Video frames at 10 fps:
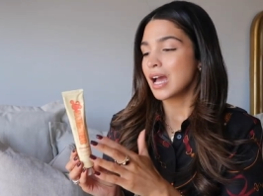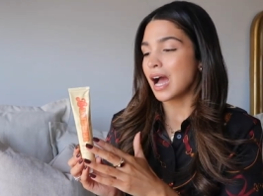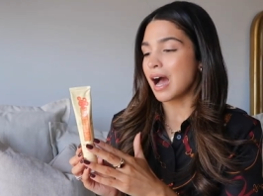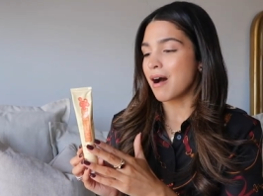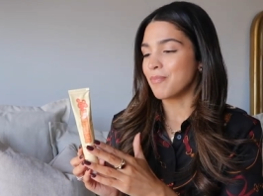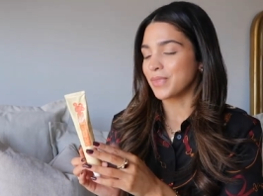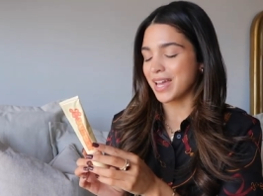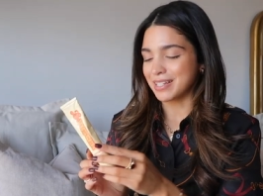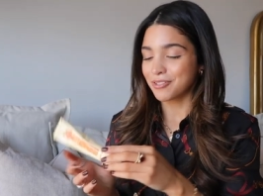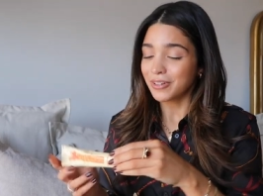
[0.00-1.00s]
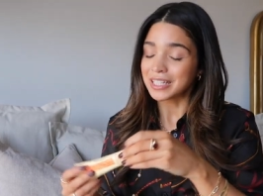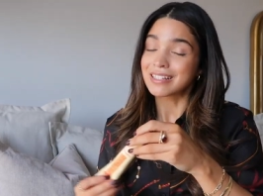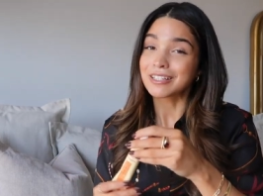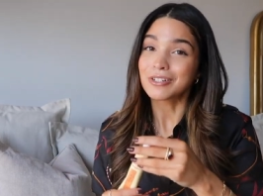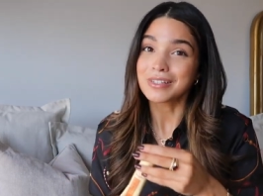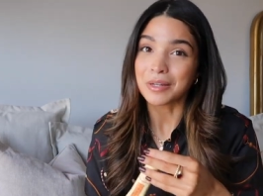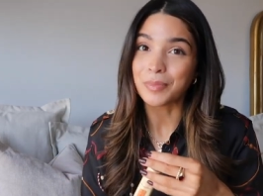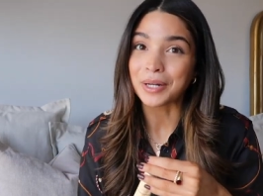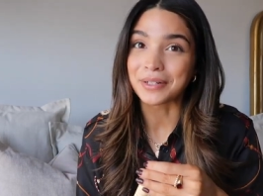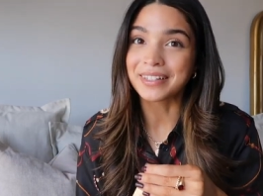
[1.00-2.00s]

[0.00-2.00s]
Um, and it's funny because it looks like butter.